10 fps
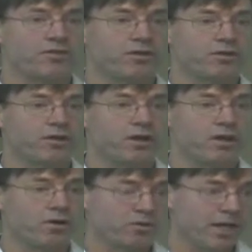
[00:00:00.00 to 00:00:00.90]

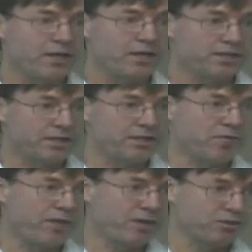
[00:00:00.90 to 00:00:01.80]
Well, in that case, they
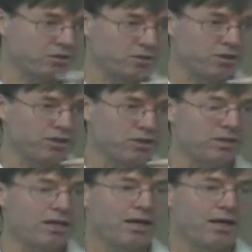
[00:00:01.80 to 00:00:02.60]
send it back to the toilet,